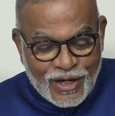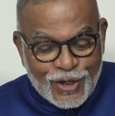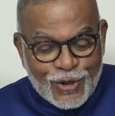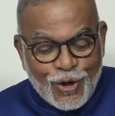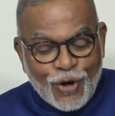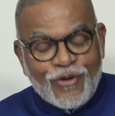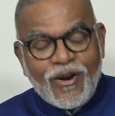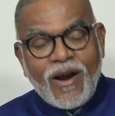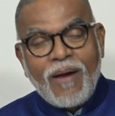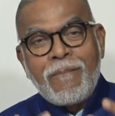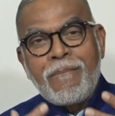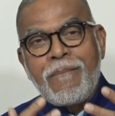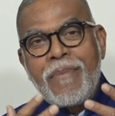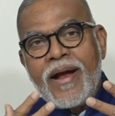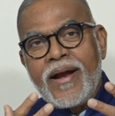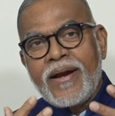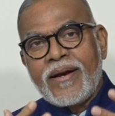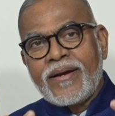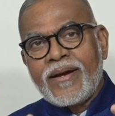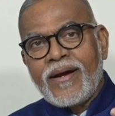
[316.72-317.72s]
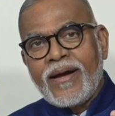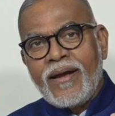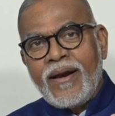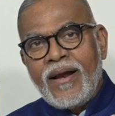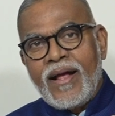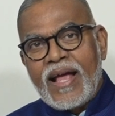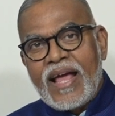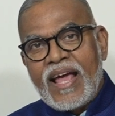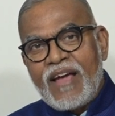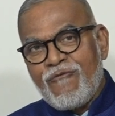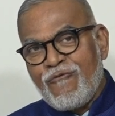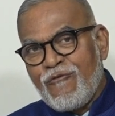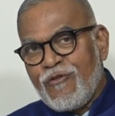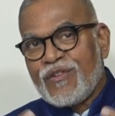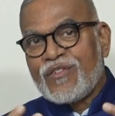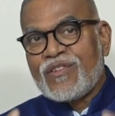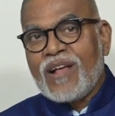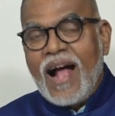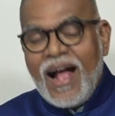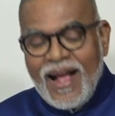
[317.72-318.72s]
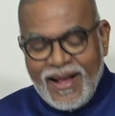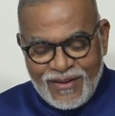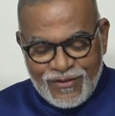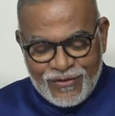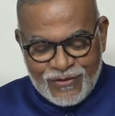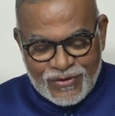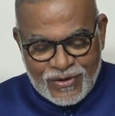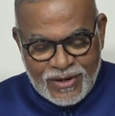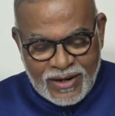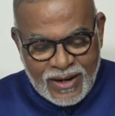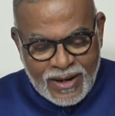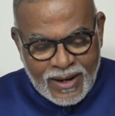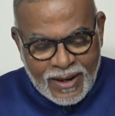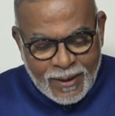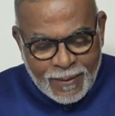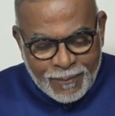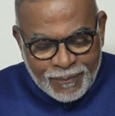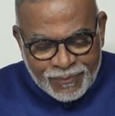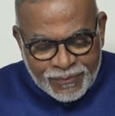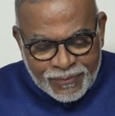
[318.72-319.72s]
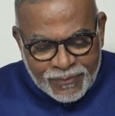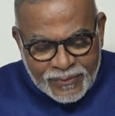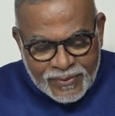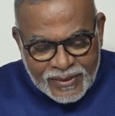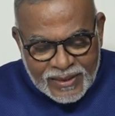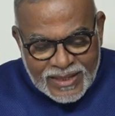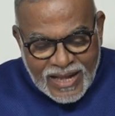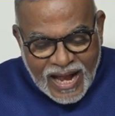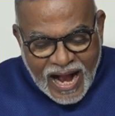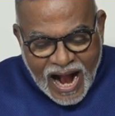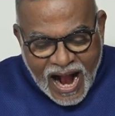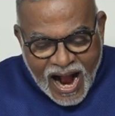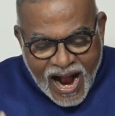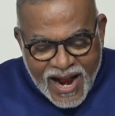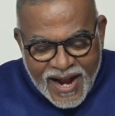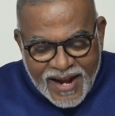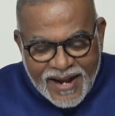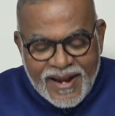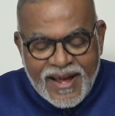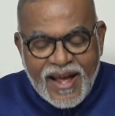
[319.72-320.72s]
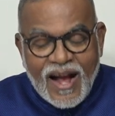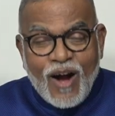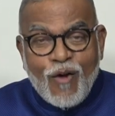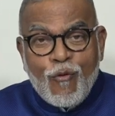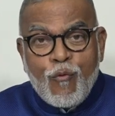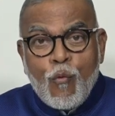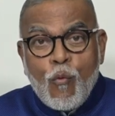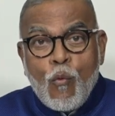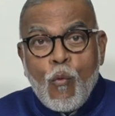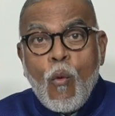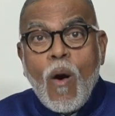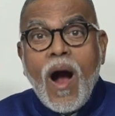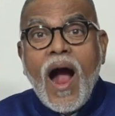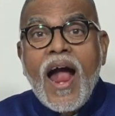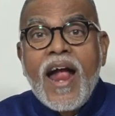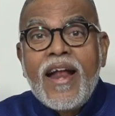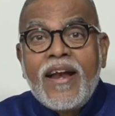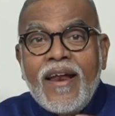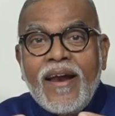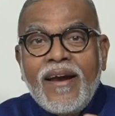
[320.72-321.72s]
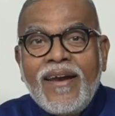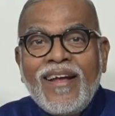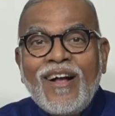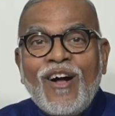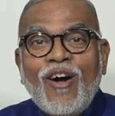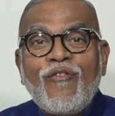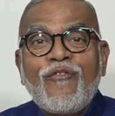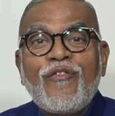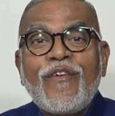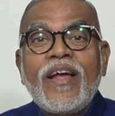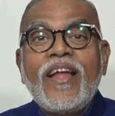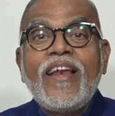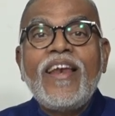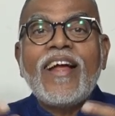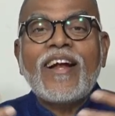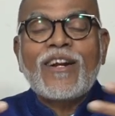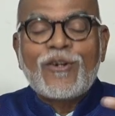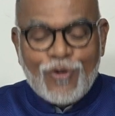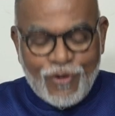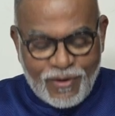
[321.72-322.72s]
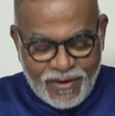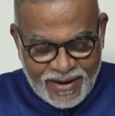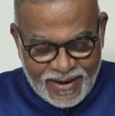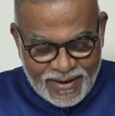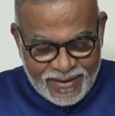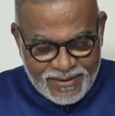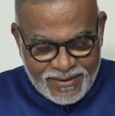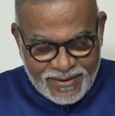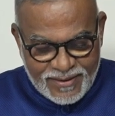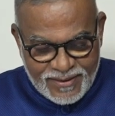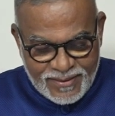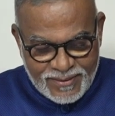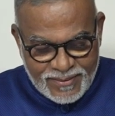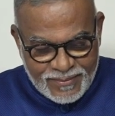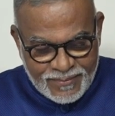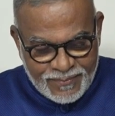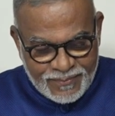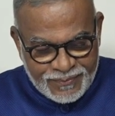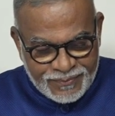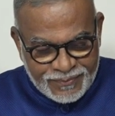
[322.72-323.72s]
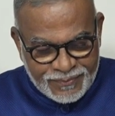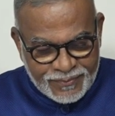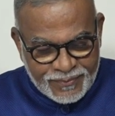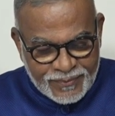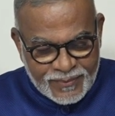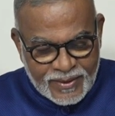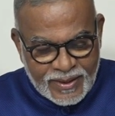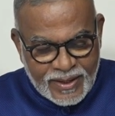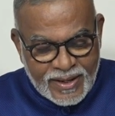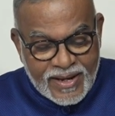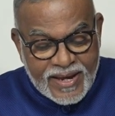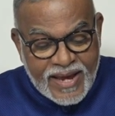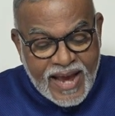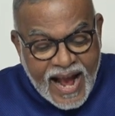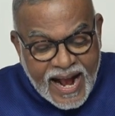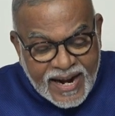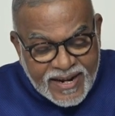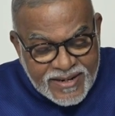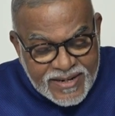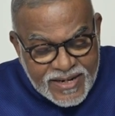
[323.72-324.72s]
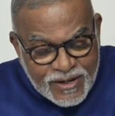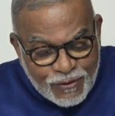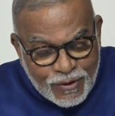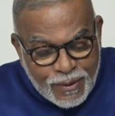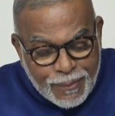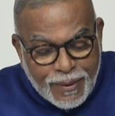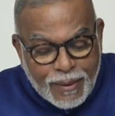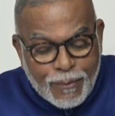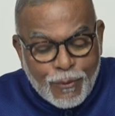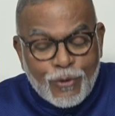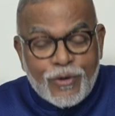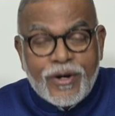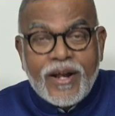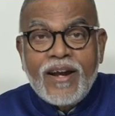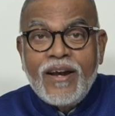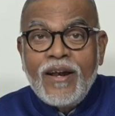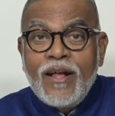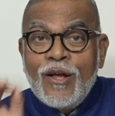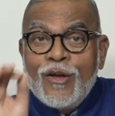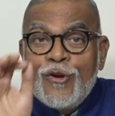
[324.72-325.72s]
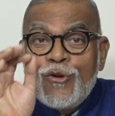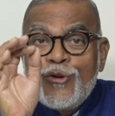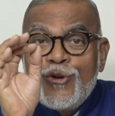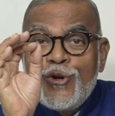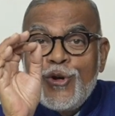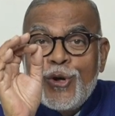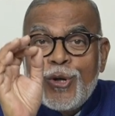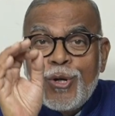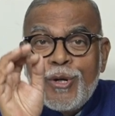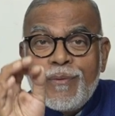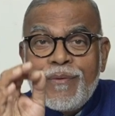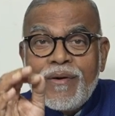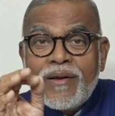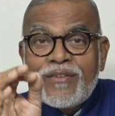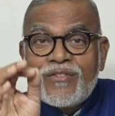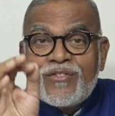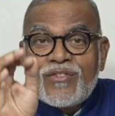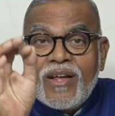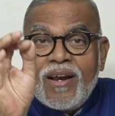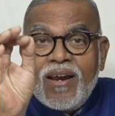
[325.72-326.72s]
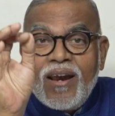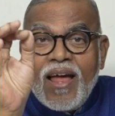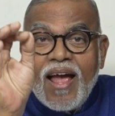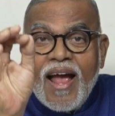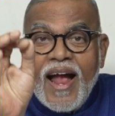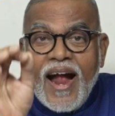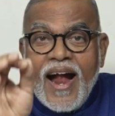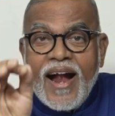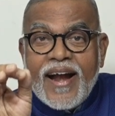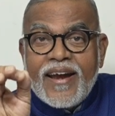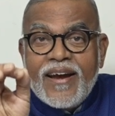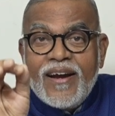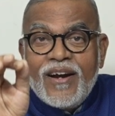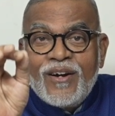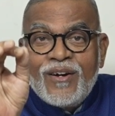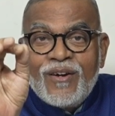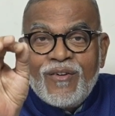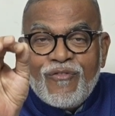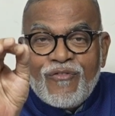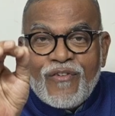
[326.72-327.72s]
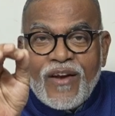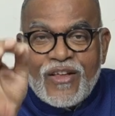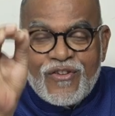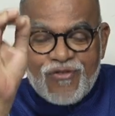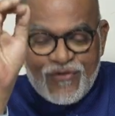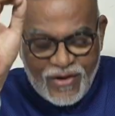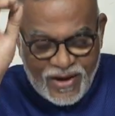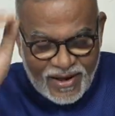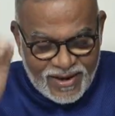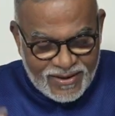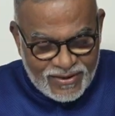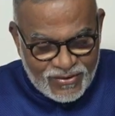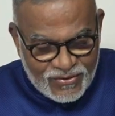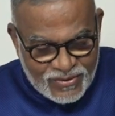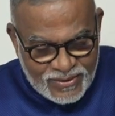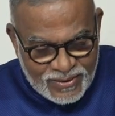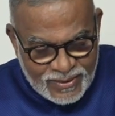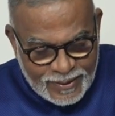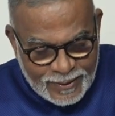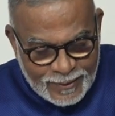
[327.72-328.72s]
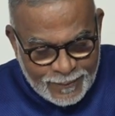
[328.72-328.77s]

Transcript: Dr. Ambedkar emphasized the idea of widening of electorate. He actively promoted universal adult franchise